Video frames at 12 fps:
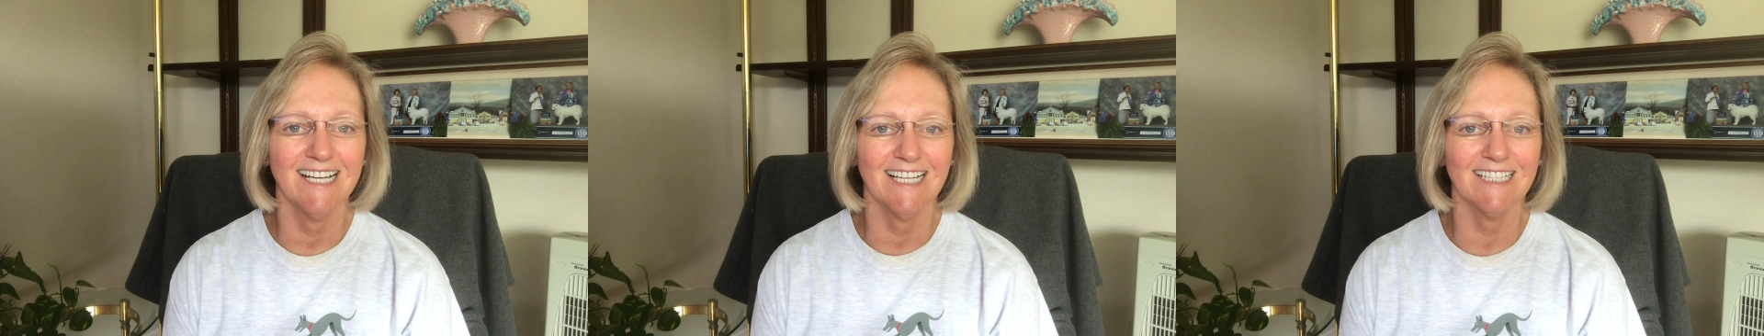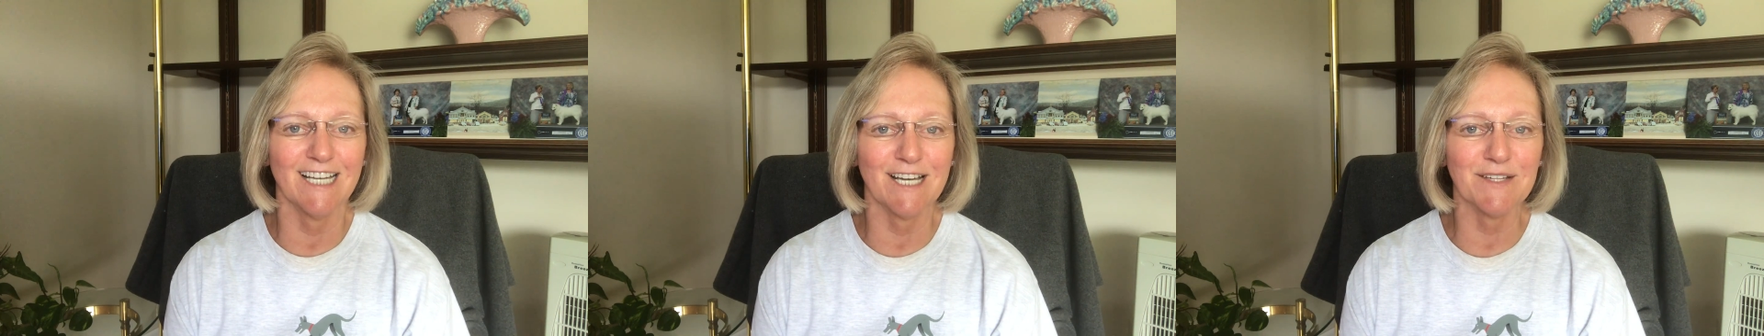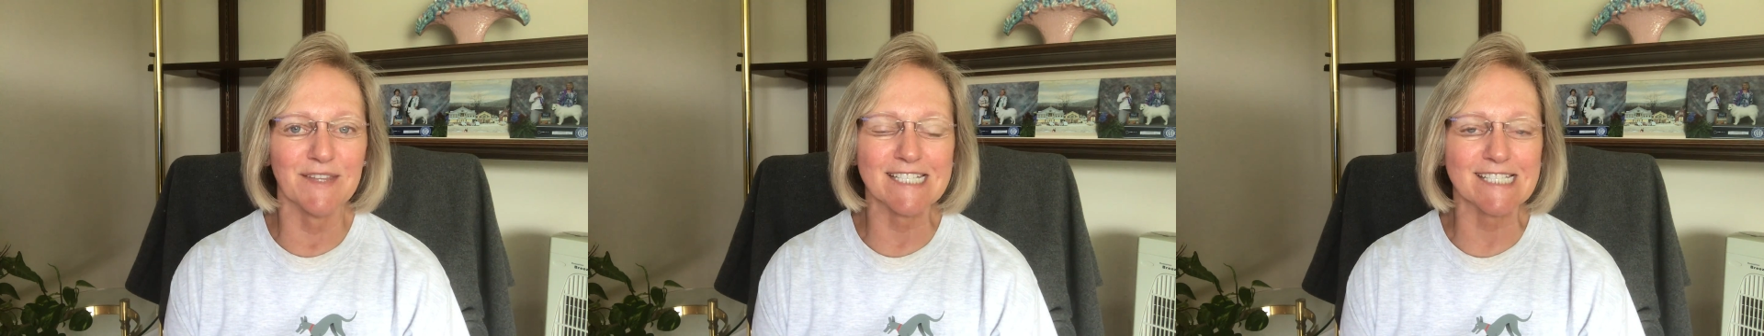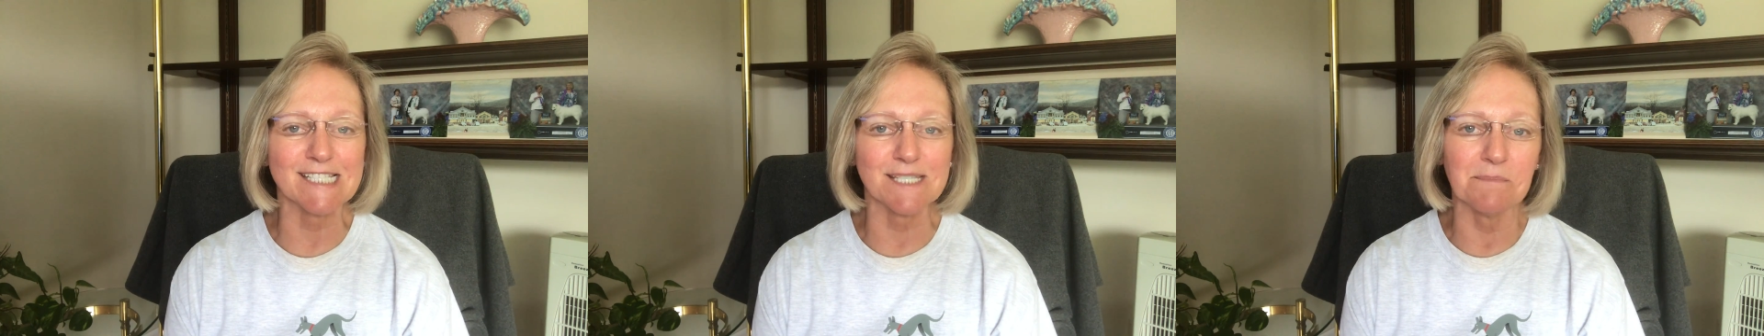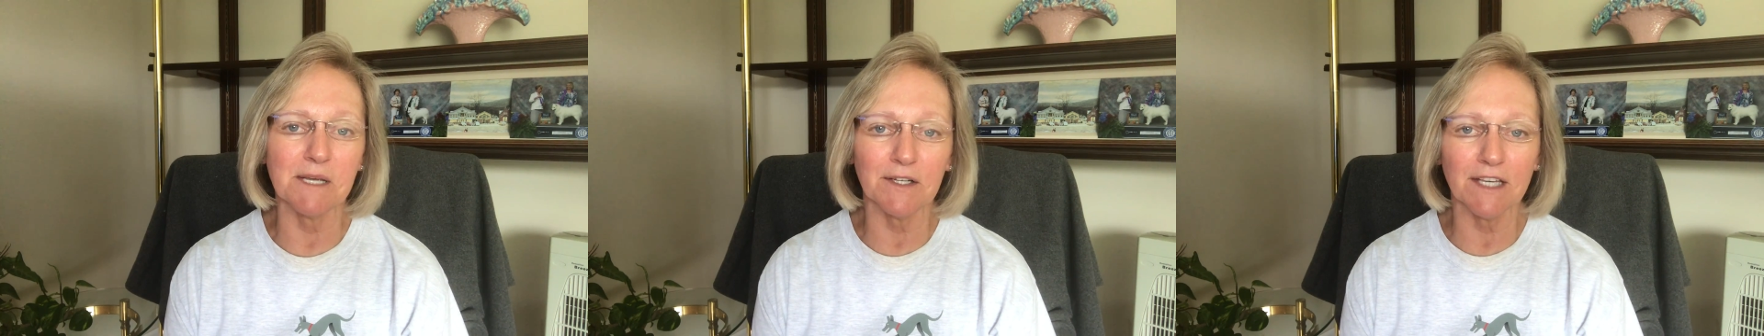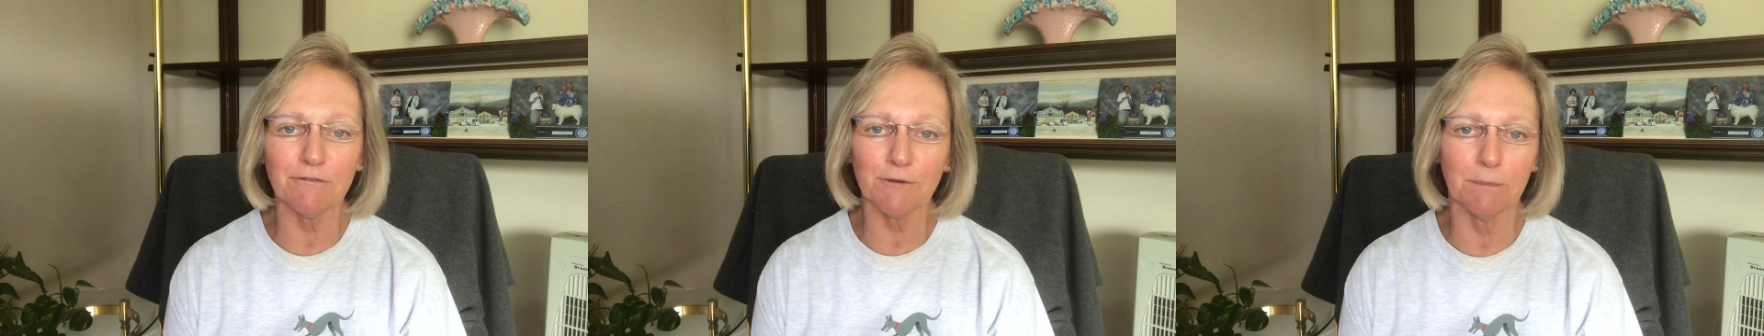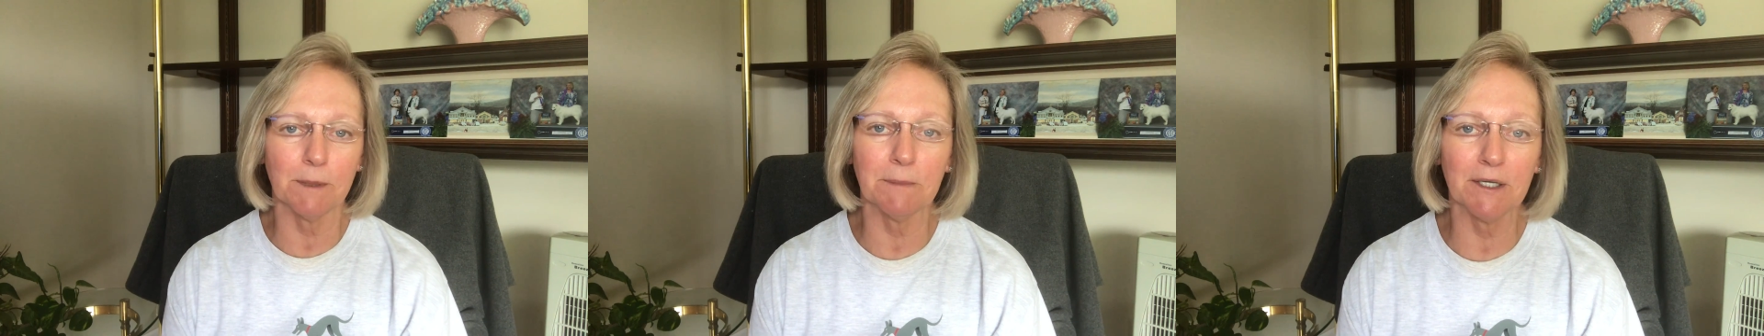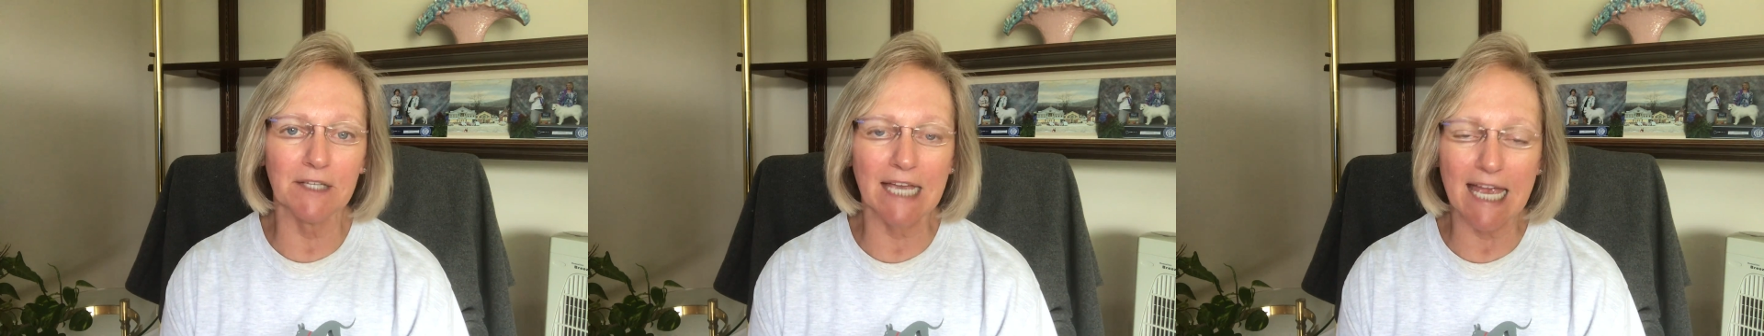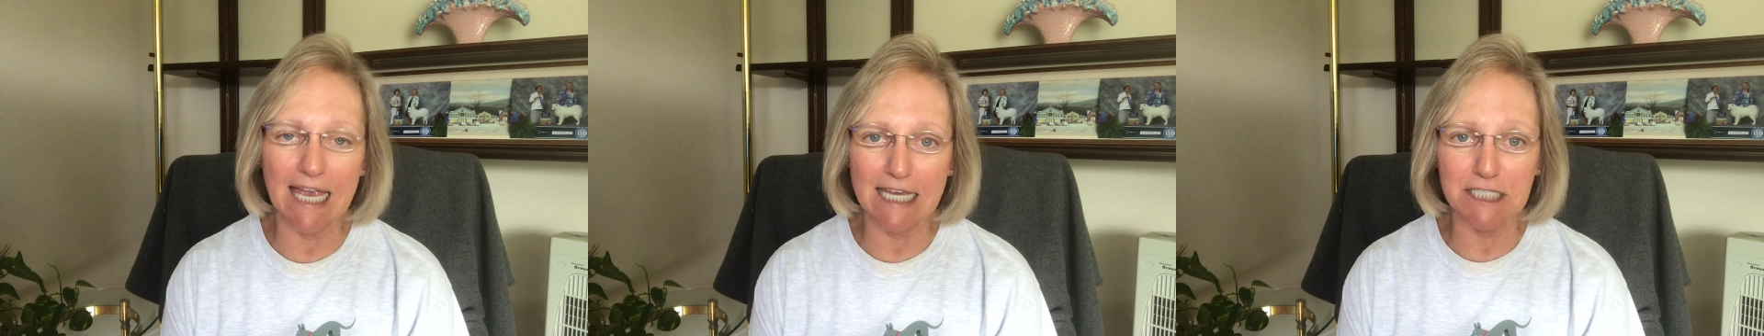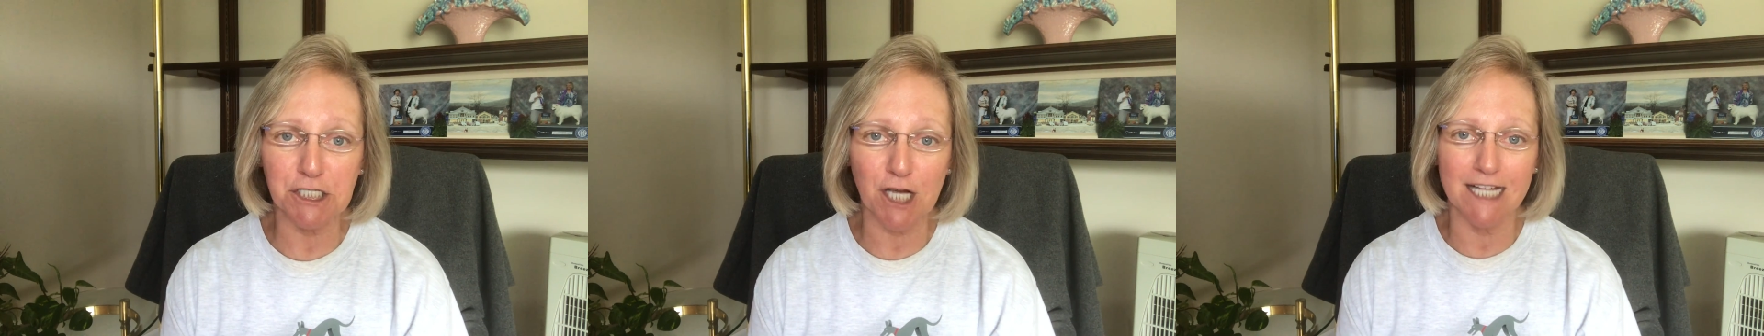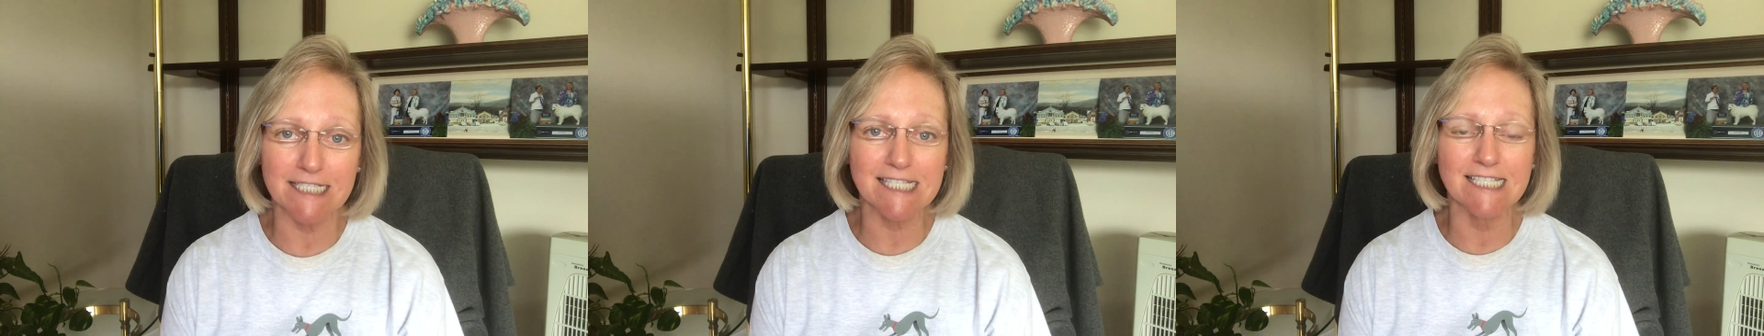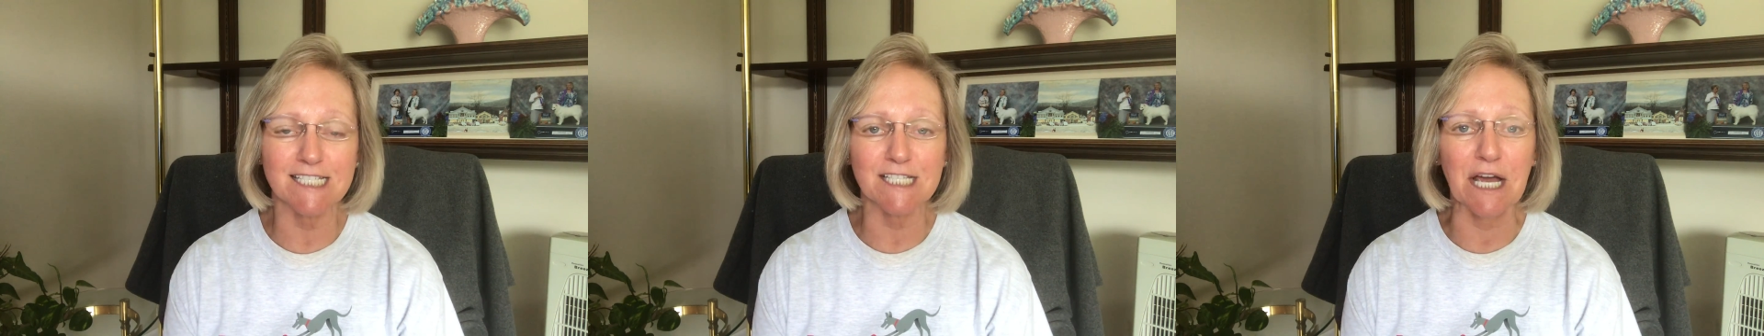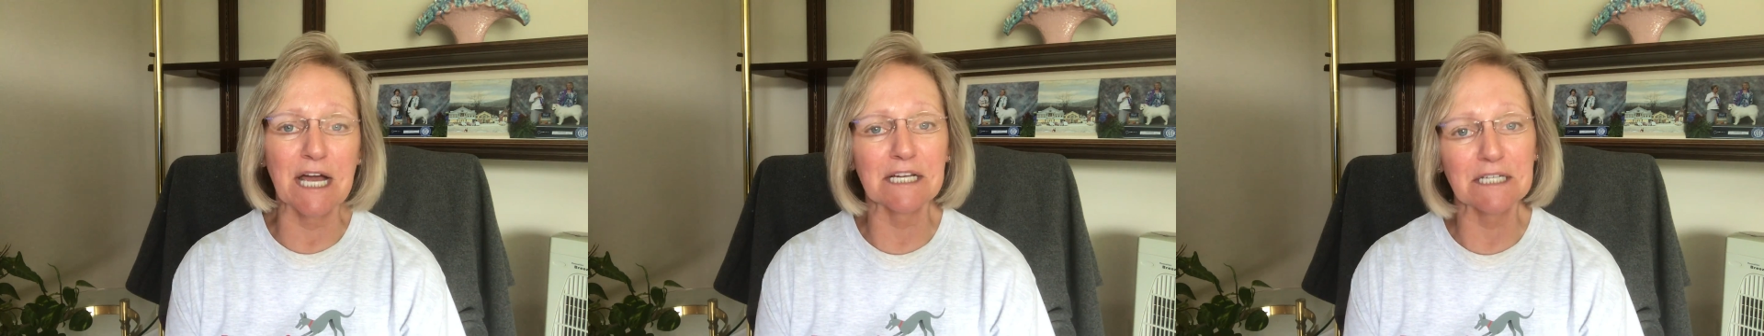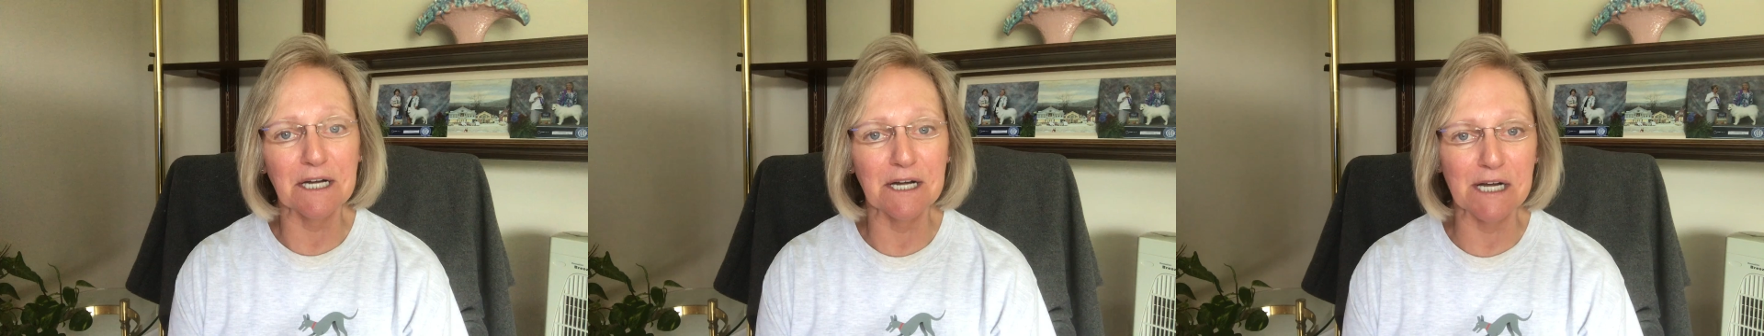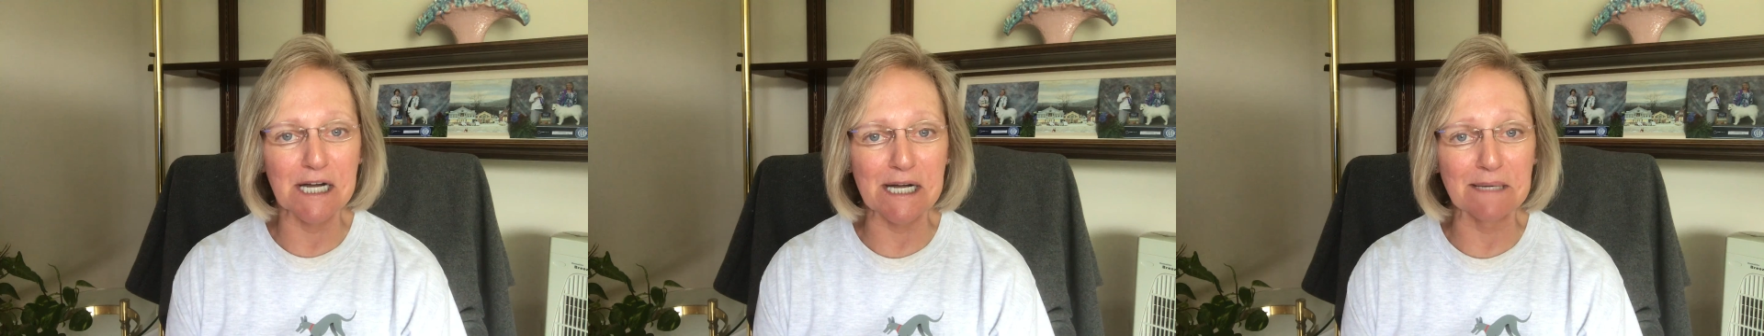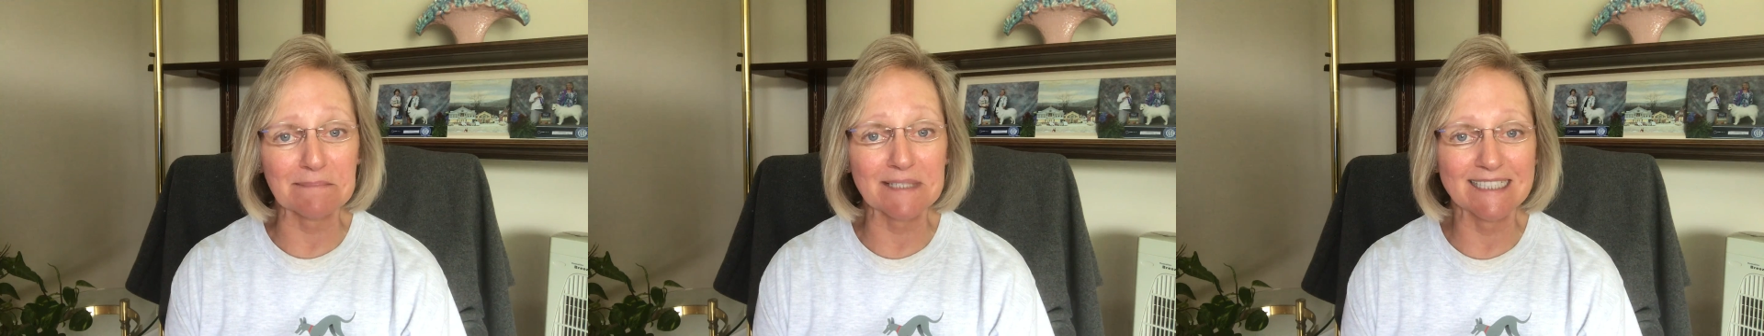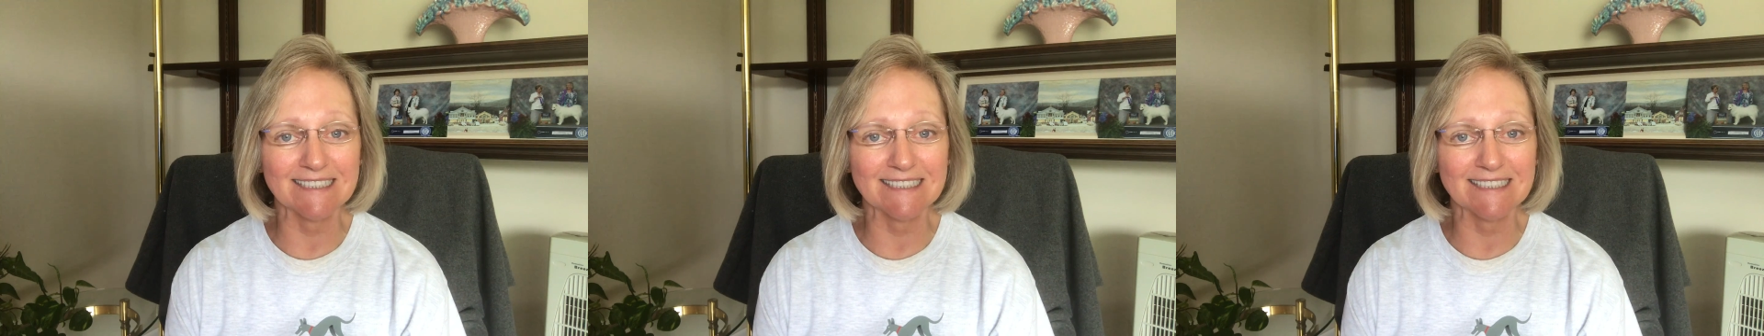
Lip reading: Hello, this is Amelia from AmeliaAJohnson.com.